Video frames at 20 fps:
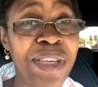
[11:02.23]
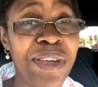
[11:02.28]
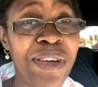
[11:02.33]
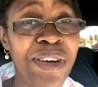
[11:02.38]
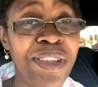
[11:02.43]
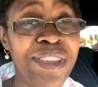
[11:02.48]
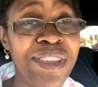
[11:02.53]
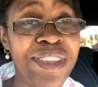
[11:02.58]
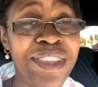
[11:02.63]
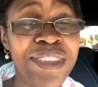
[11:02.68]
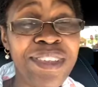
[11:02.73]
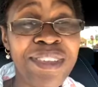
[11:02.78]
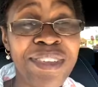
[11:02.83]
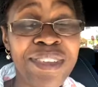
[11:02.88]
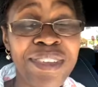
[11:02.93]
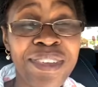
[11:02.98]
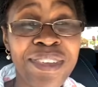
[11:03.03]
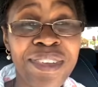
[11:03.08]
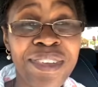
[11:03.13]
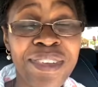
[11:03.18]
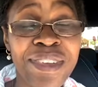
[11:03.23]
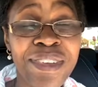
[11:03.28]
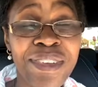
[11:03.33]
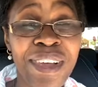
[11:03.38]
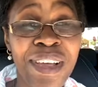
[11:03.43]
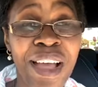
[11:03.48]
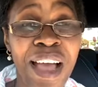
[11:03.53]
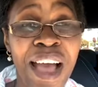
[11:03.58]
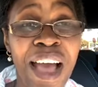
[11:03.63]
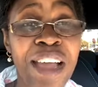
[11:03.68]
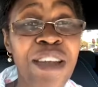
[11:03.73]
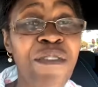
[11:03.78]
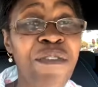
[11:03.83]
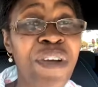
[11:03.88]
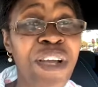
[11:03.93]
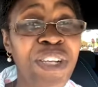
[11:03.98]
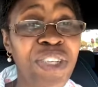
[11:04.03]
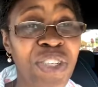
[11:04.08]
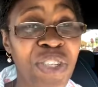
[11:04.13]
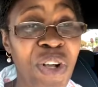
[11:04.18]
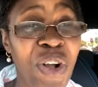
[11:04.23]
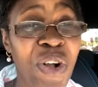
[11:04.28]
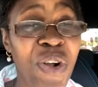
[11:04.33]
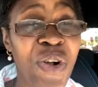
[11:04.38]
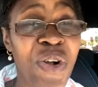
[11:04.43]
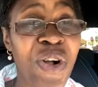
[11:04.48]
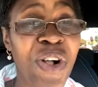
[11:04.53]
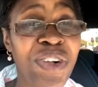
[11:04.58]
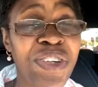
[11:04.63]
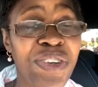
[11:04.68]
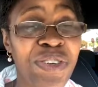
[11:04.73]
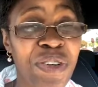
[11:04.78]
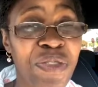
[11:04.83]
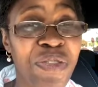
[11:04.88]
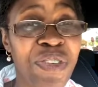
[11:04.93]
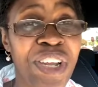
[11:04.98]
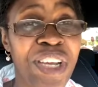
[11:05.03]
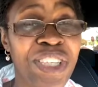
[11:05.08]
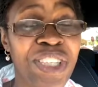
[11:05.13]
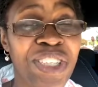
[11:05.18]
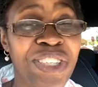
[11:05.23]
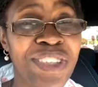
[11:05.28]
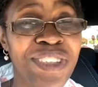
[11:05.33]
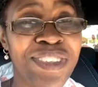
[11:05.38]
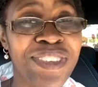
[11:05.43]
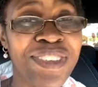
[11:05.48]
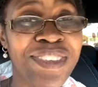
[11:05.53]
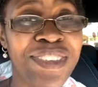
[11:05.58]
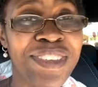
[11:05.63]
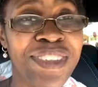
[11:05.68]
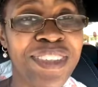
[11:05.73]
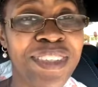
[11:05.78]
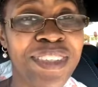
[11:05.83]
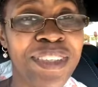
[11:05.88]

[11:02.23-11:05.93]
me on this adventure called Reflections.